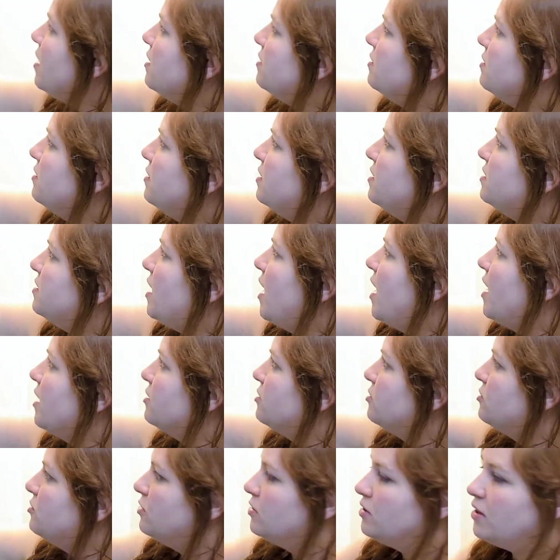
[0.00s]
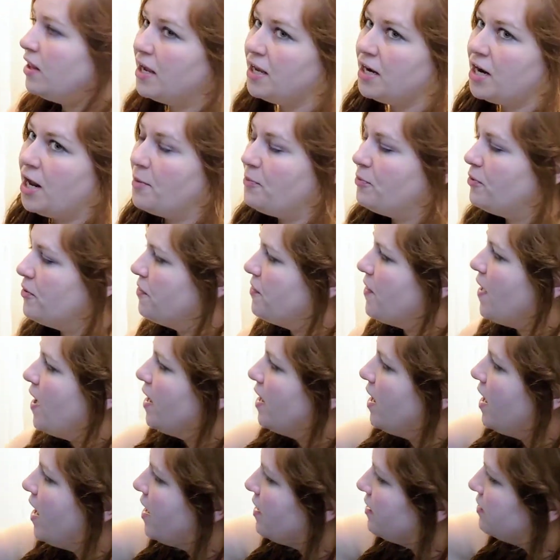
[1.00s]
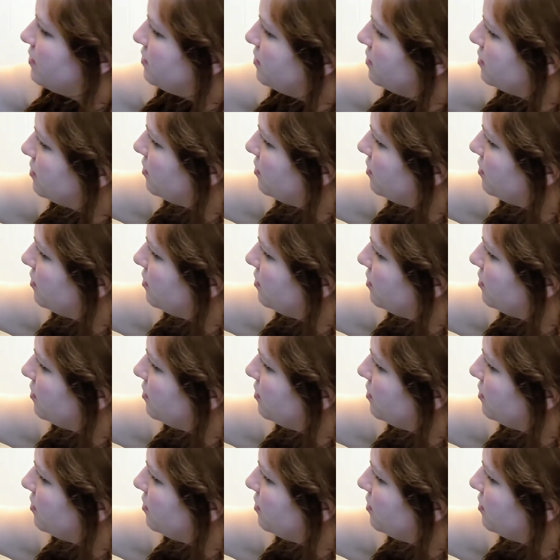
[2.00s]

and then this x could line up with that x.